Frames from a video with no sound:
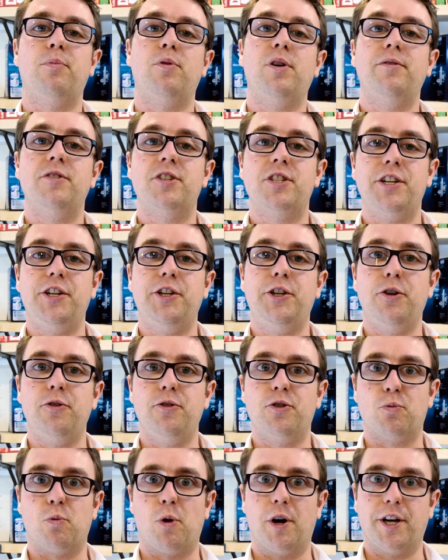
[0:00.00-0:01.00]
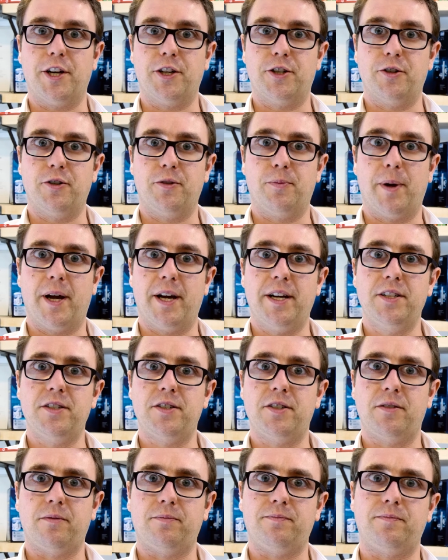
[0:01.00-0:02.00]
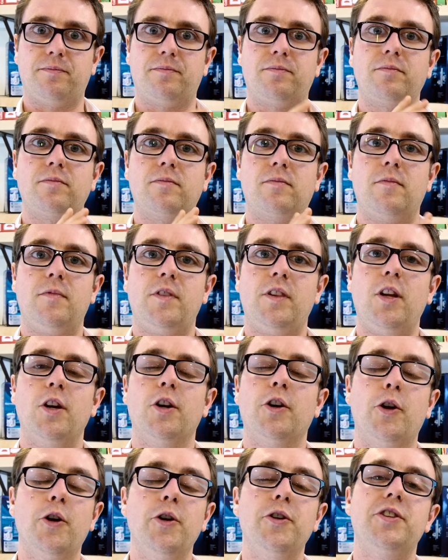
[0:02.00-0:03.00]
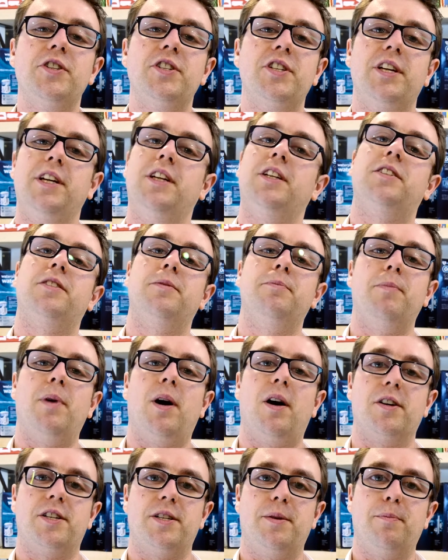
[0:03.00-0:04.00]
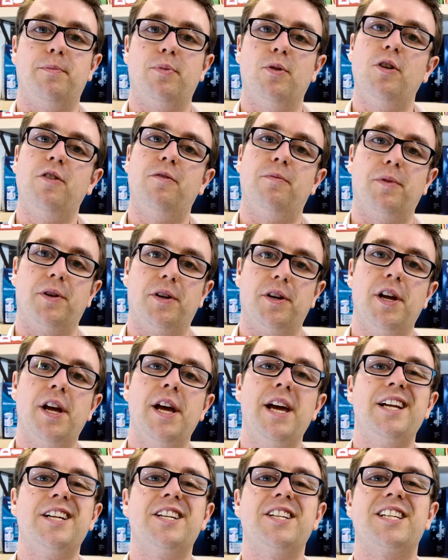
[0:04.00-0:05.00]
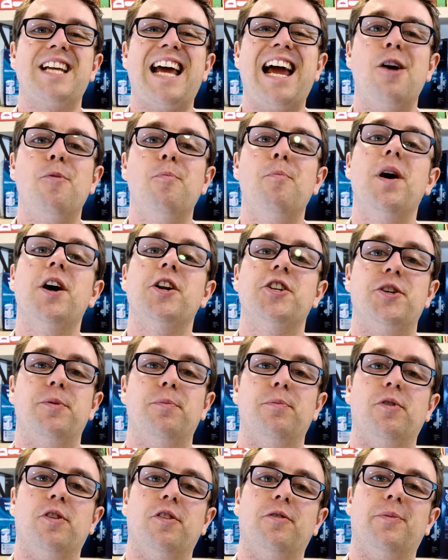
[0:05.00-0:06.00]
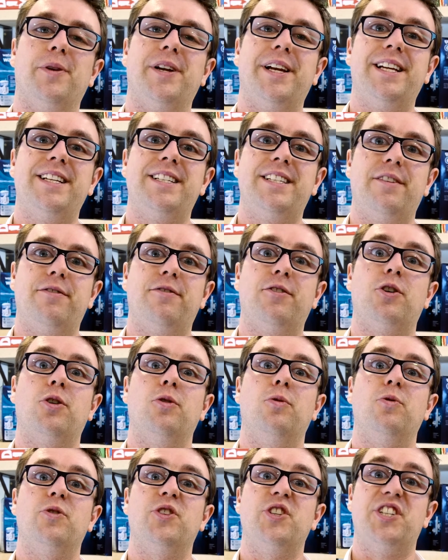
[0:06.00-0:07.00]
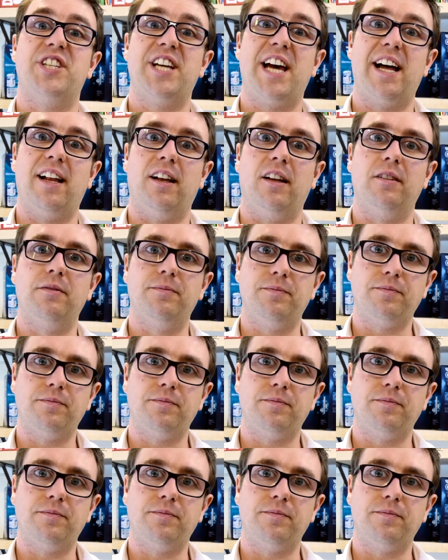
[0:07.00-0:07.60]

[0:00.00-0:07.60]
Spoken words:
previously used whitening toothpaste, could see some marked improvement. Just how much improvement is difficult to tell.